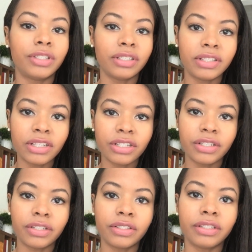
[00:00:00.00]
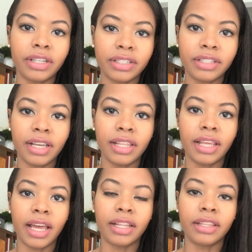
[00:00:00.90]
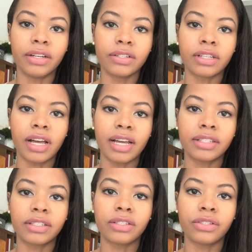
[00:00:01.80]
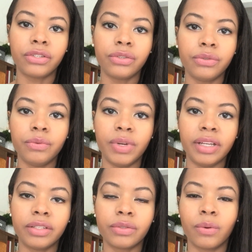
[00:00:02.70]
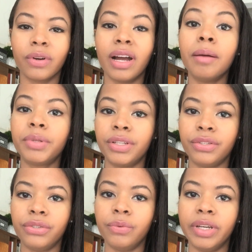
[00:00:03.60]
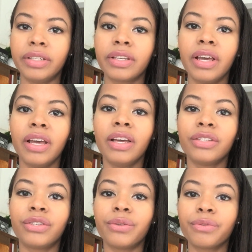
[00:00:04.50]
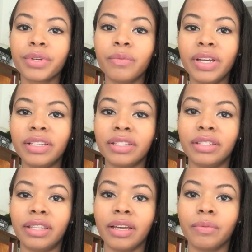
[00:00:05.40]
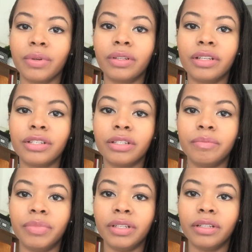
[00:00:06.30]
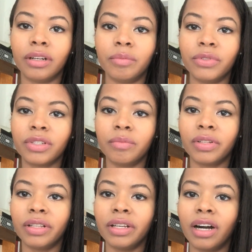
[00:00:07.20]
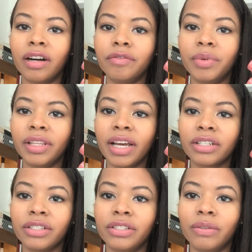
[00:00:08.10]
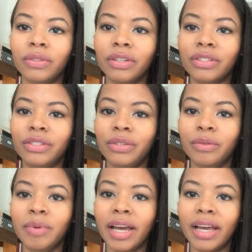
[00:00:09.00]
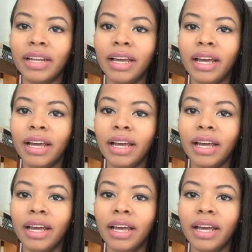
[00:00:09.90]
SensatioNail does say that theirs lasts 2 weeks or up to 2 weeks. So 3 weeks, they really should be almost completely off, but they actually don't look too bad.